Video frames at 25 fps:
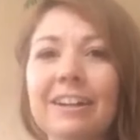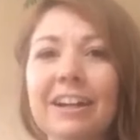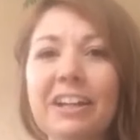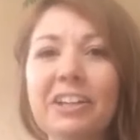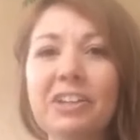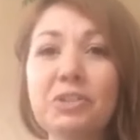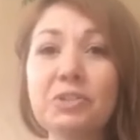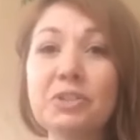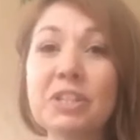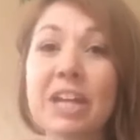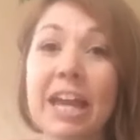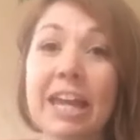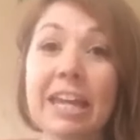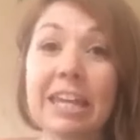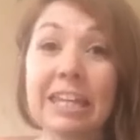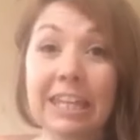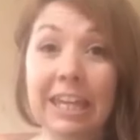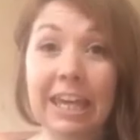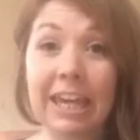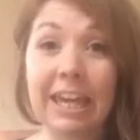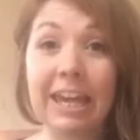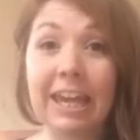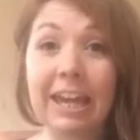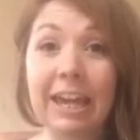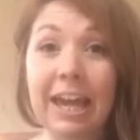you take
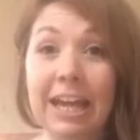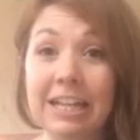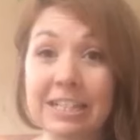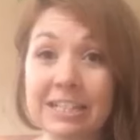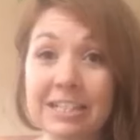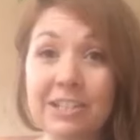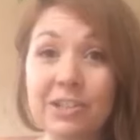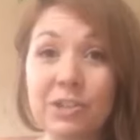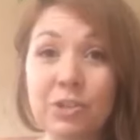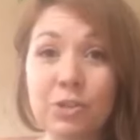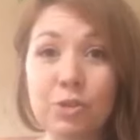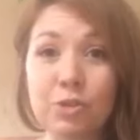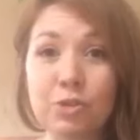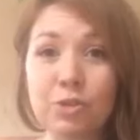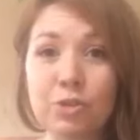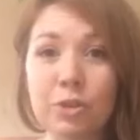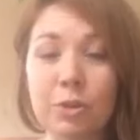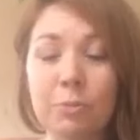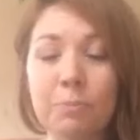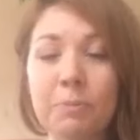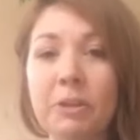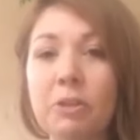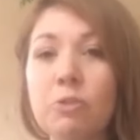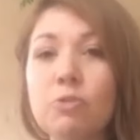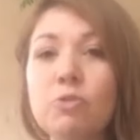it as it's your
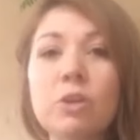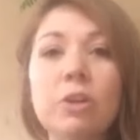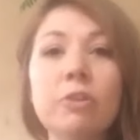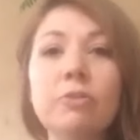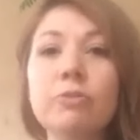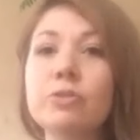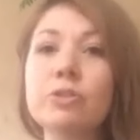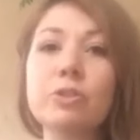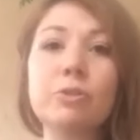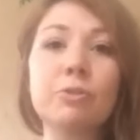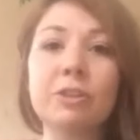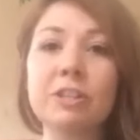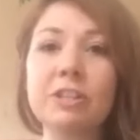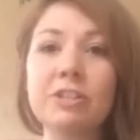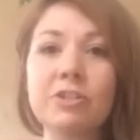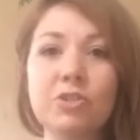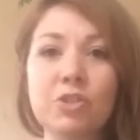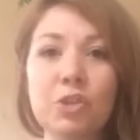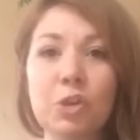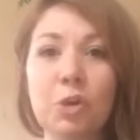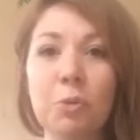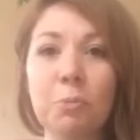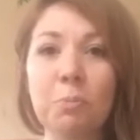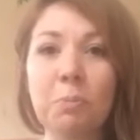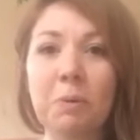job. You don't do this
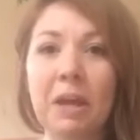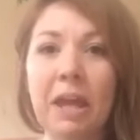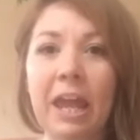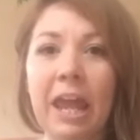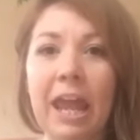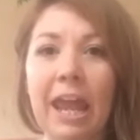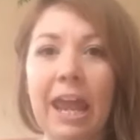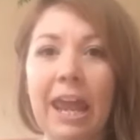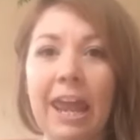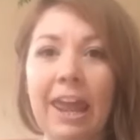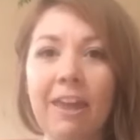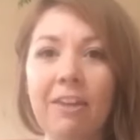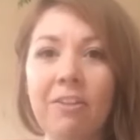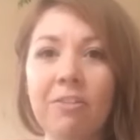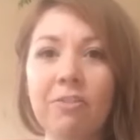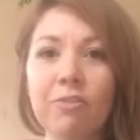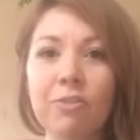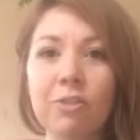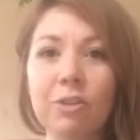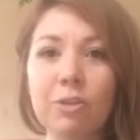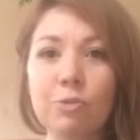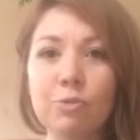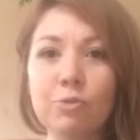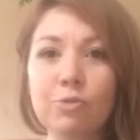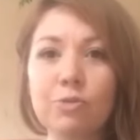job if
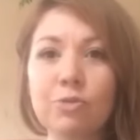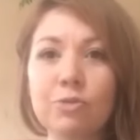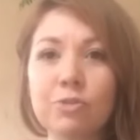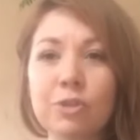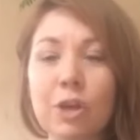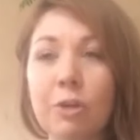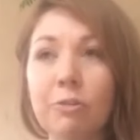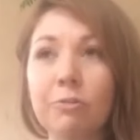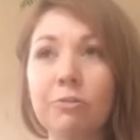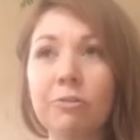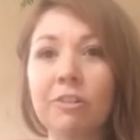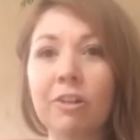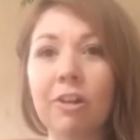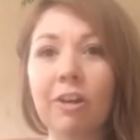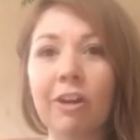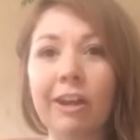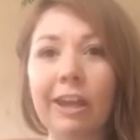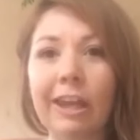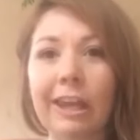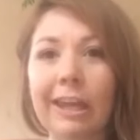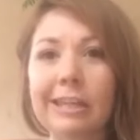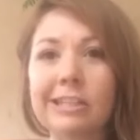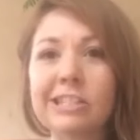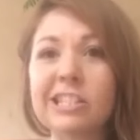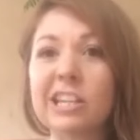you don't
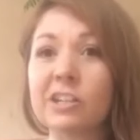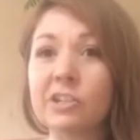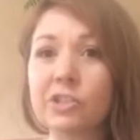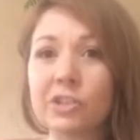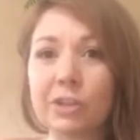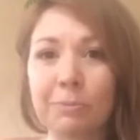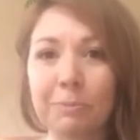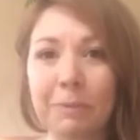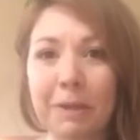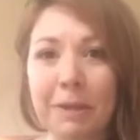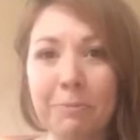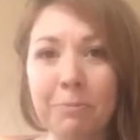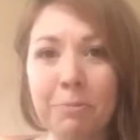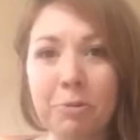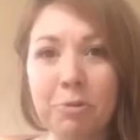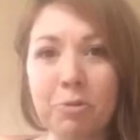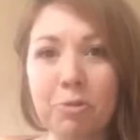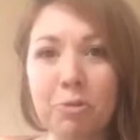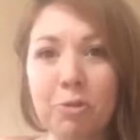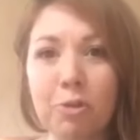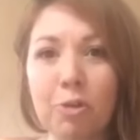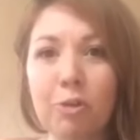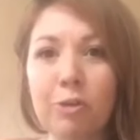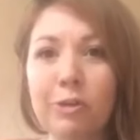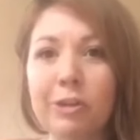like touching
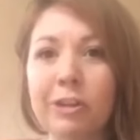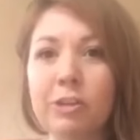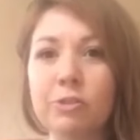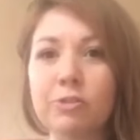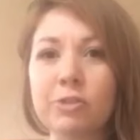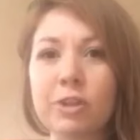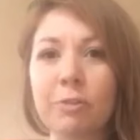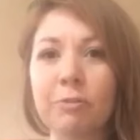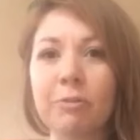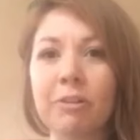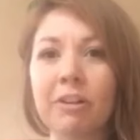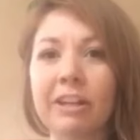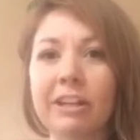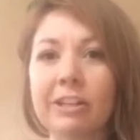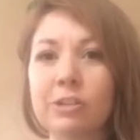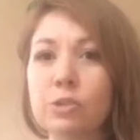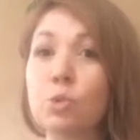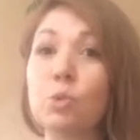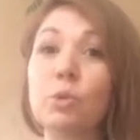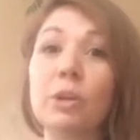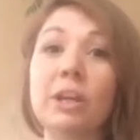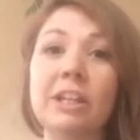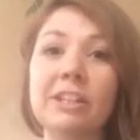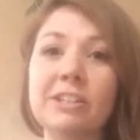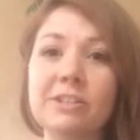people or you don't like
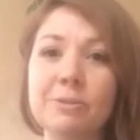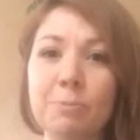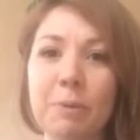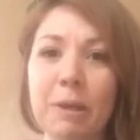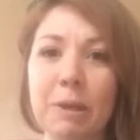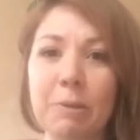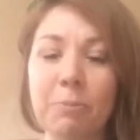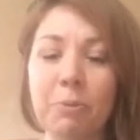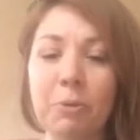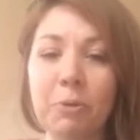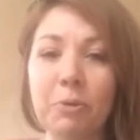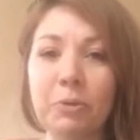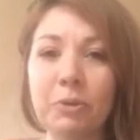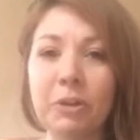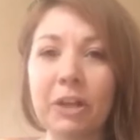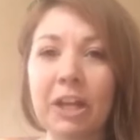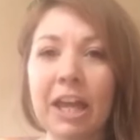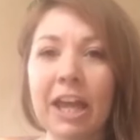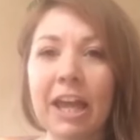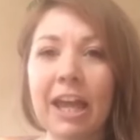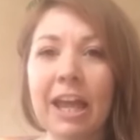talking to people.